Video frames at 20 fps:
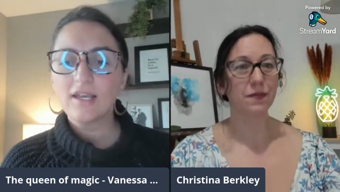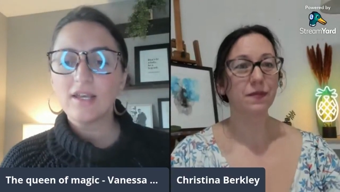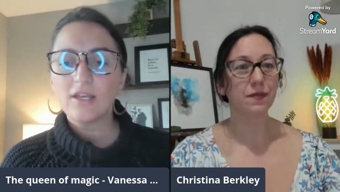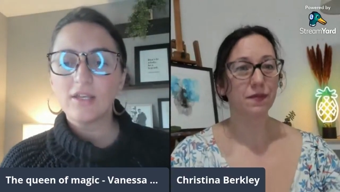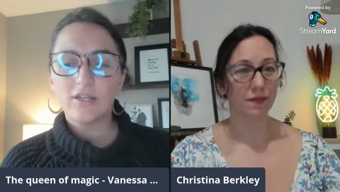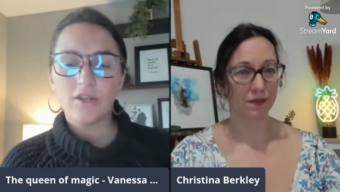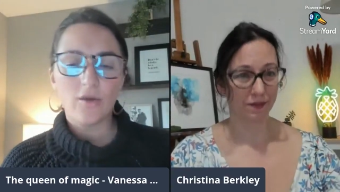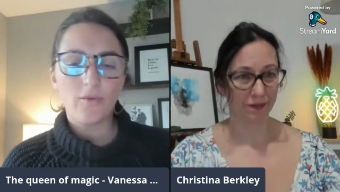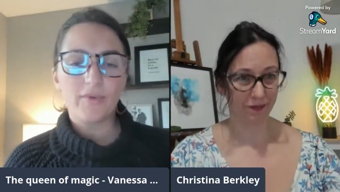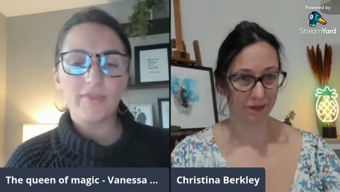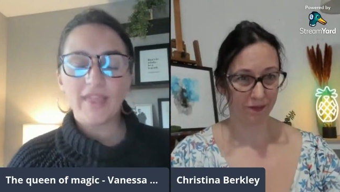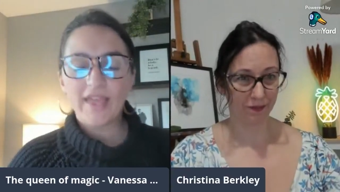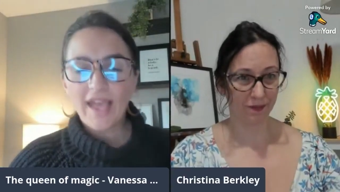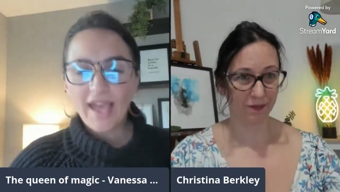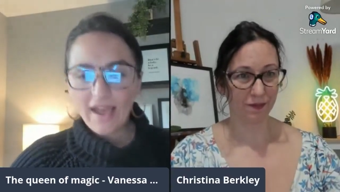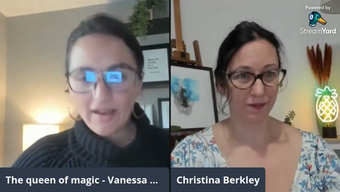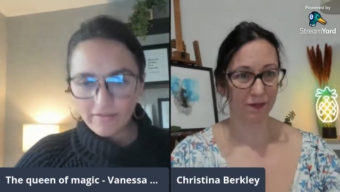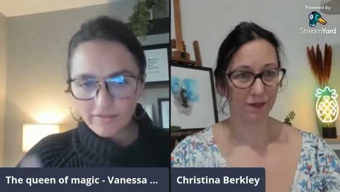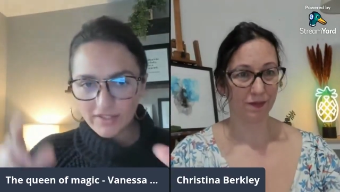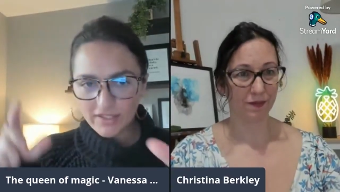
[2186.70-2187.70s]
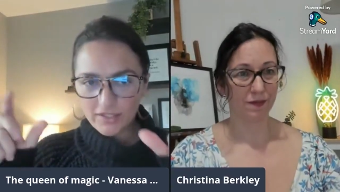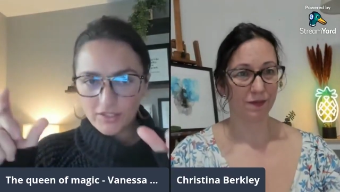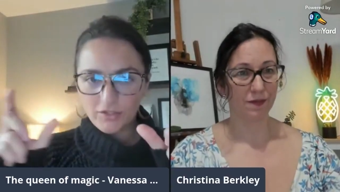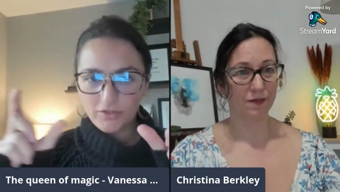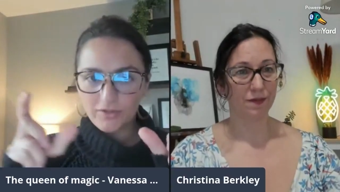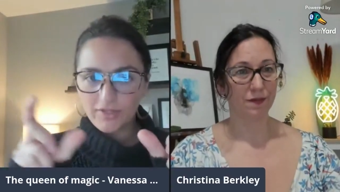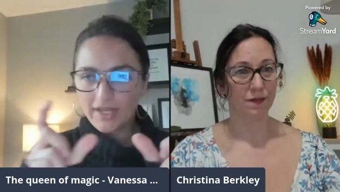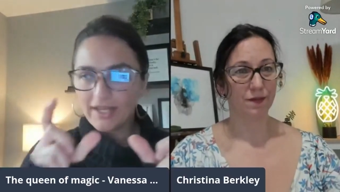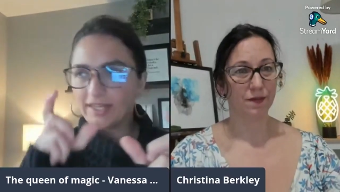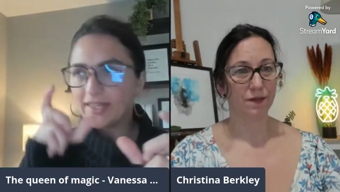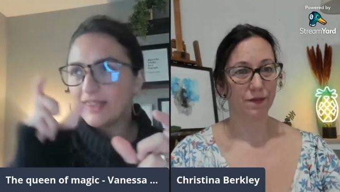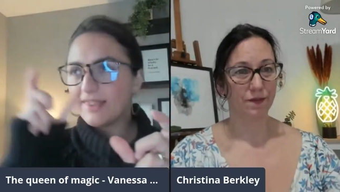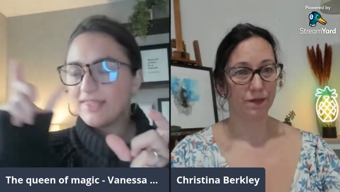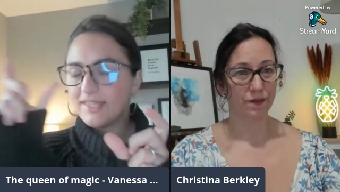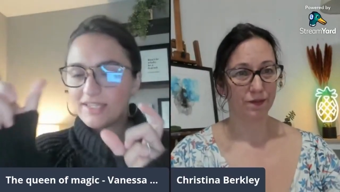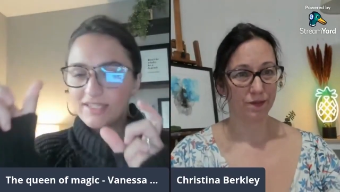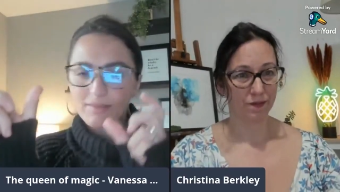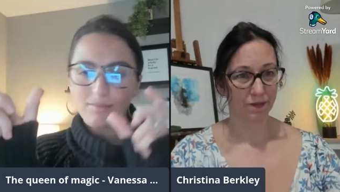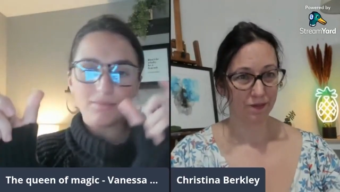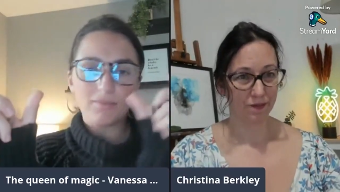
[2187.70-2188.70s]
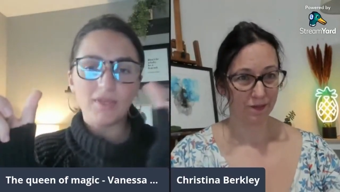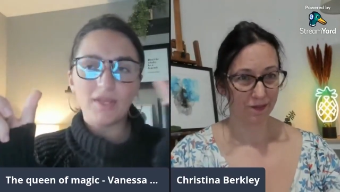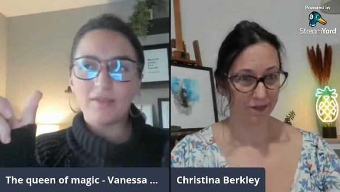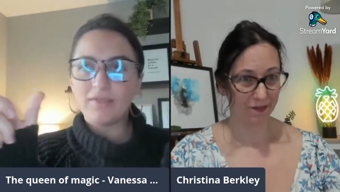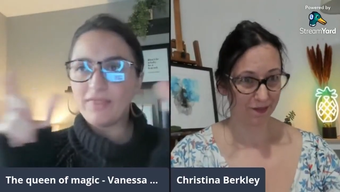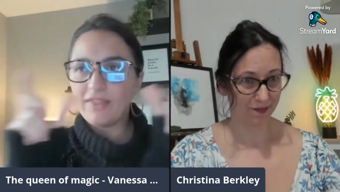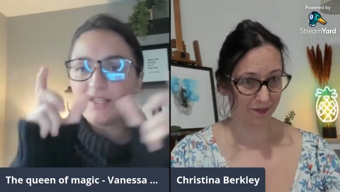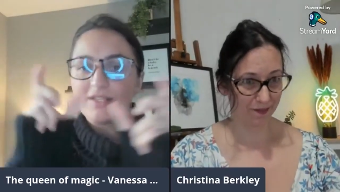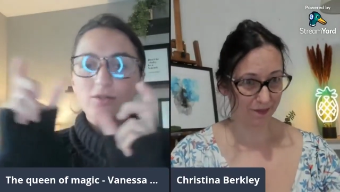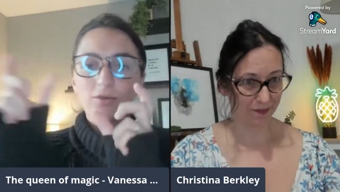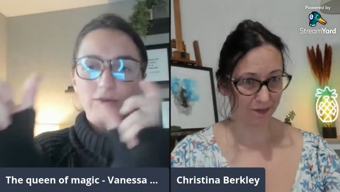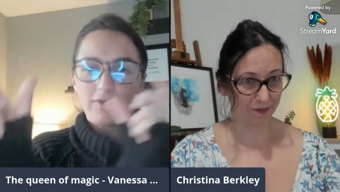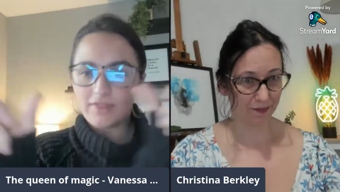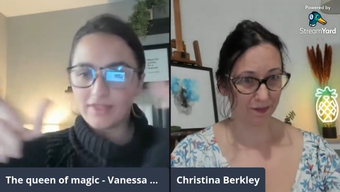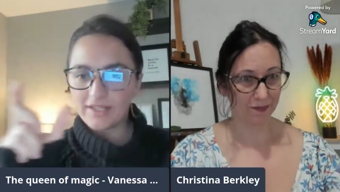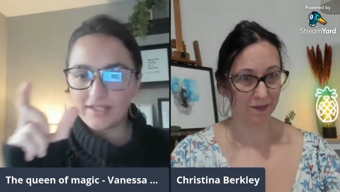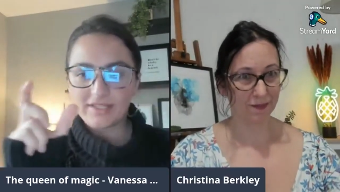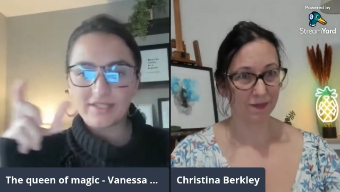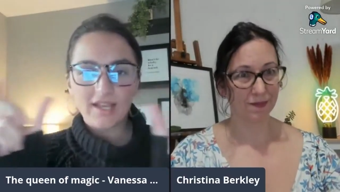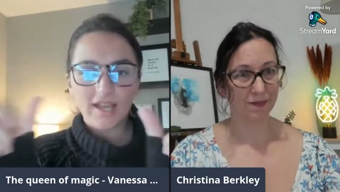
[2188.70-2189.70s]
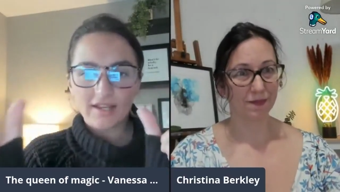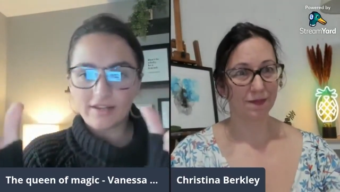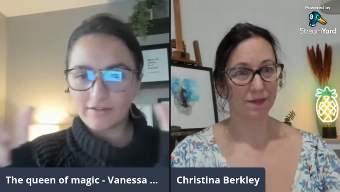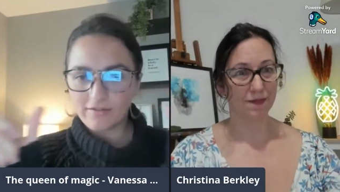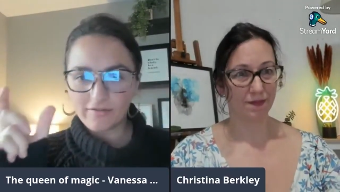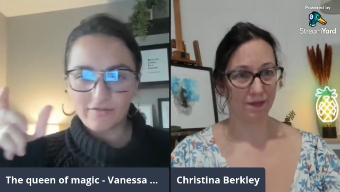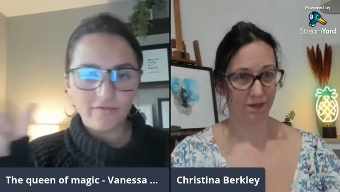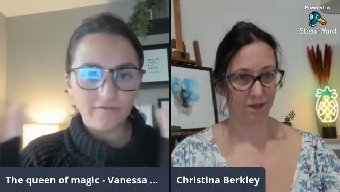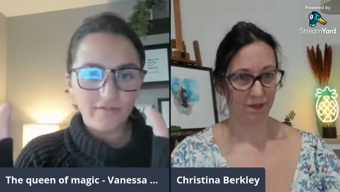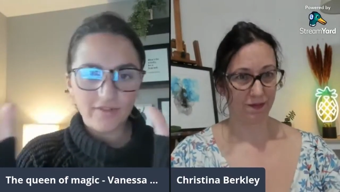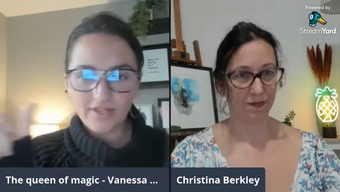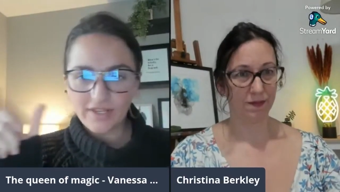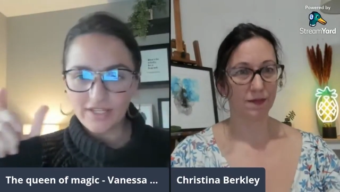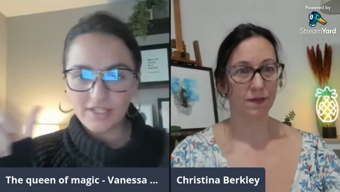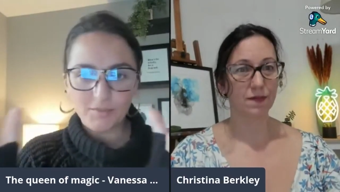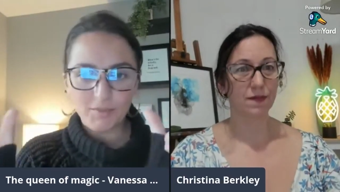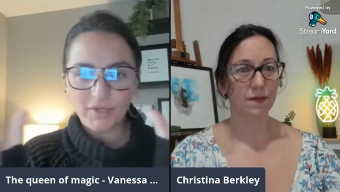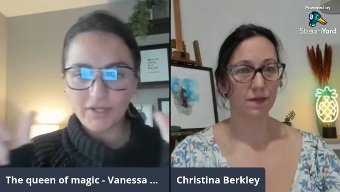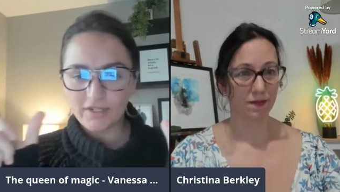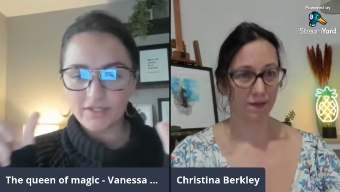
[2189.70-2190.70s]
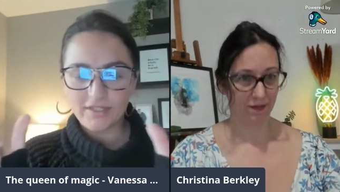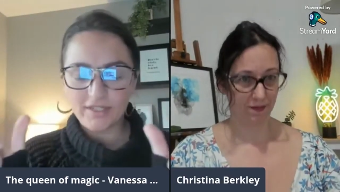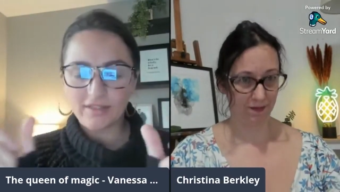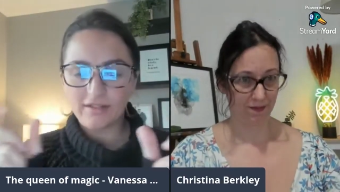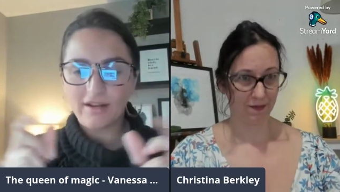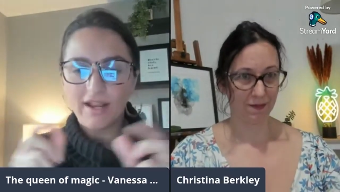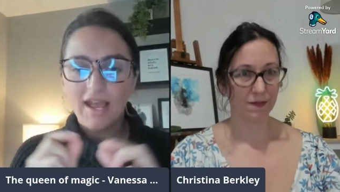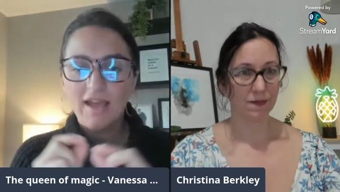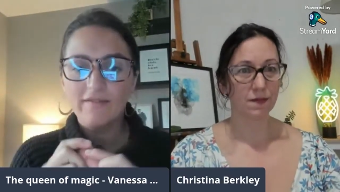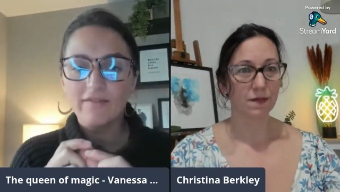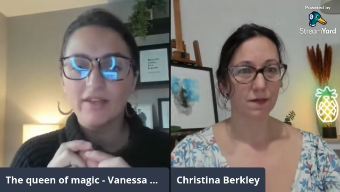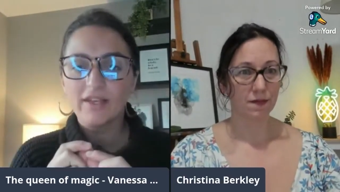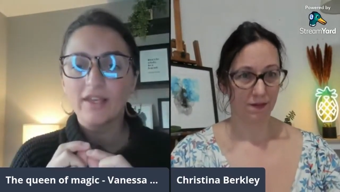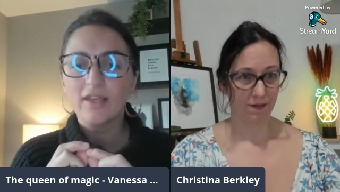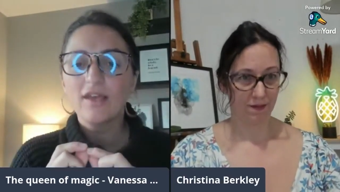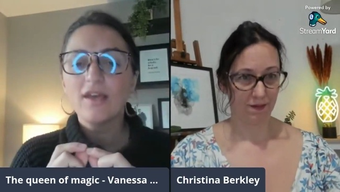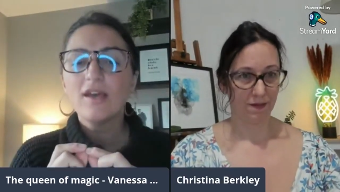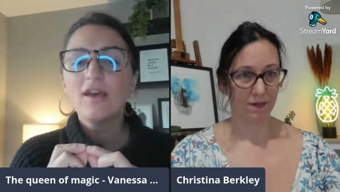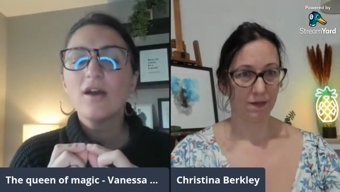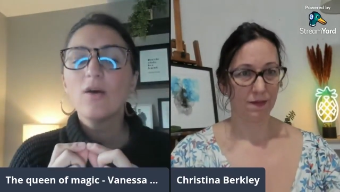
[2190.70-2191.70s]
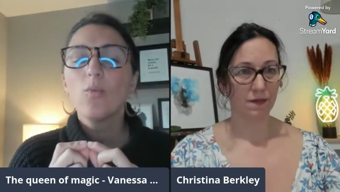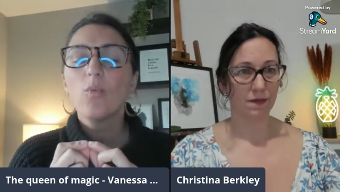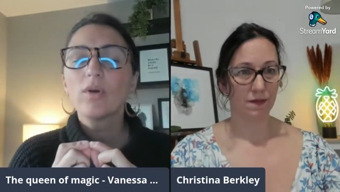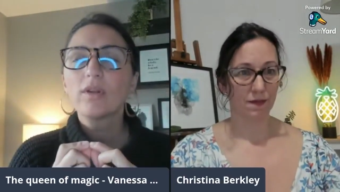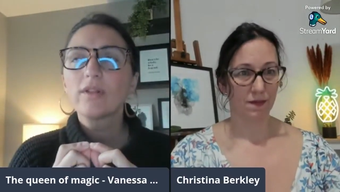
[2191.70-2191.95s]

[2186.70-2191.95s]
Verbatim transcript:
Speaker 1: you know, when they have these two, like this, this or this kind of experience that they're having. One